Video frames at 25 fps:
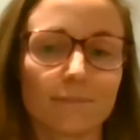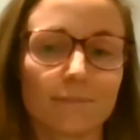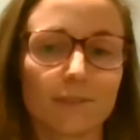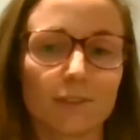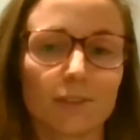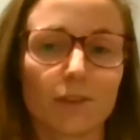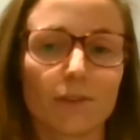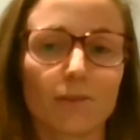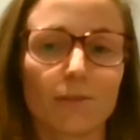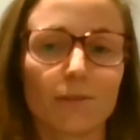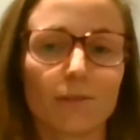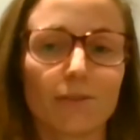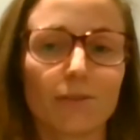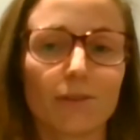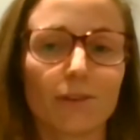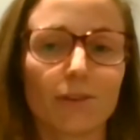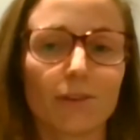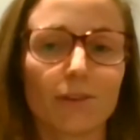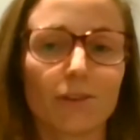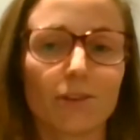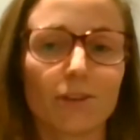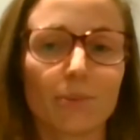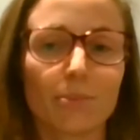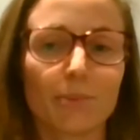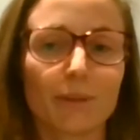Sorry for
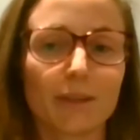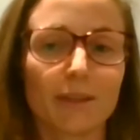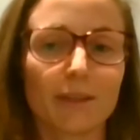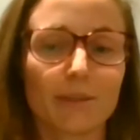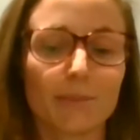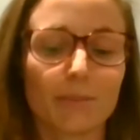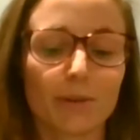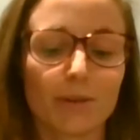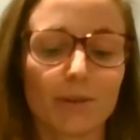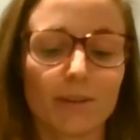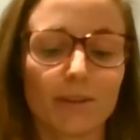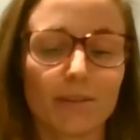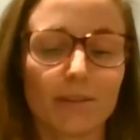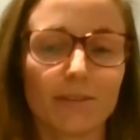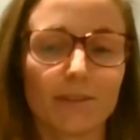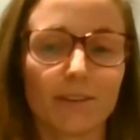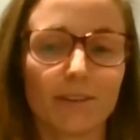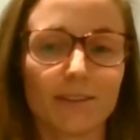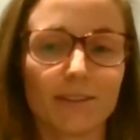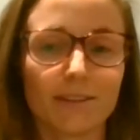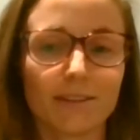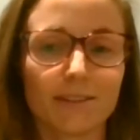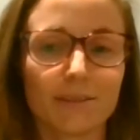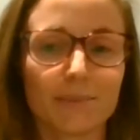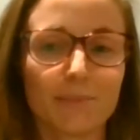the topic, but I
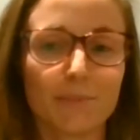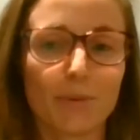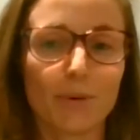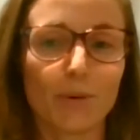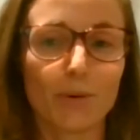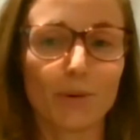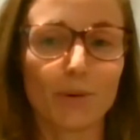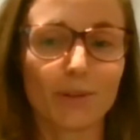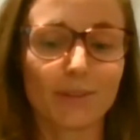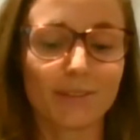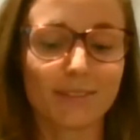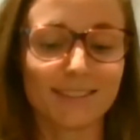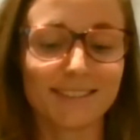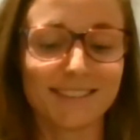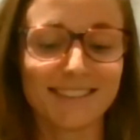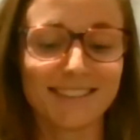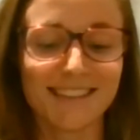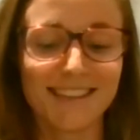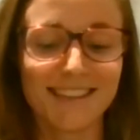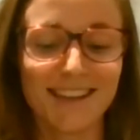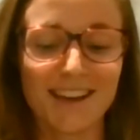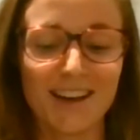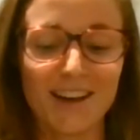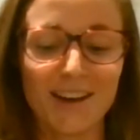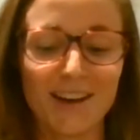find it important.
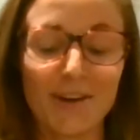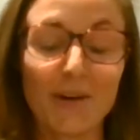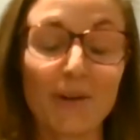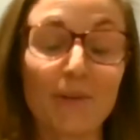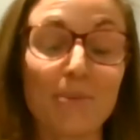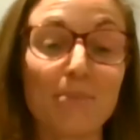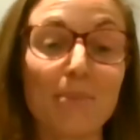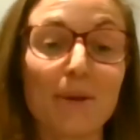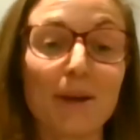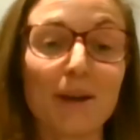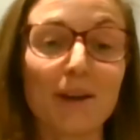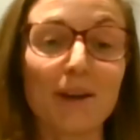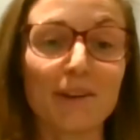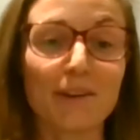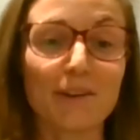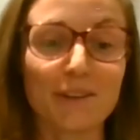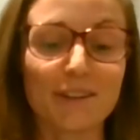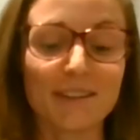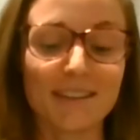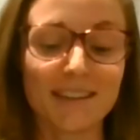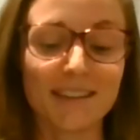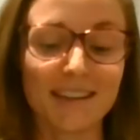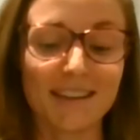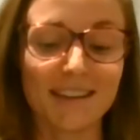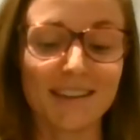Okay. On
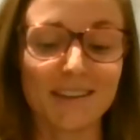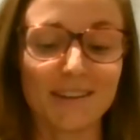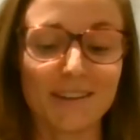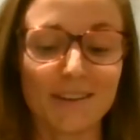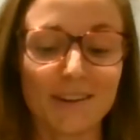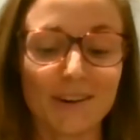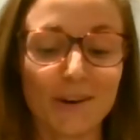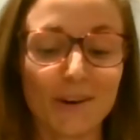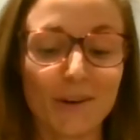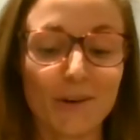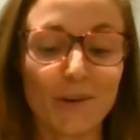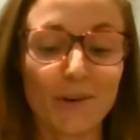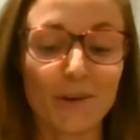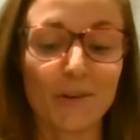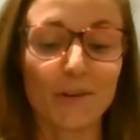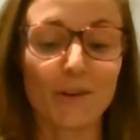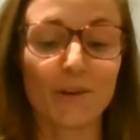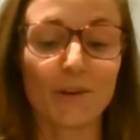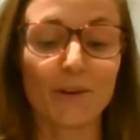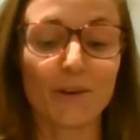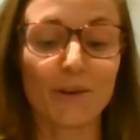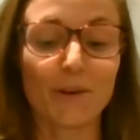period and how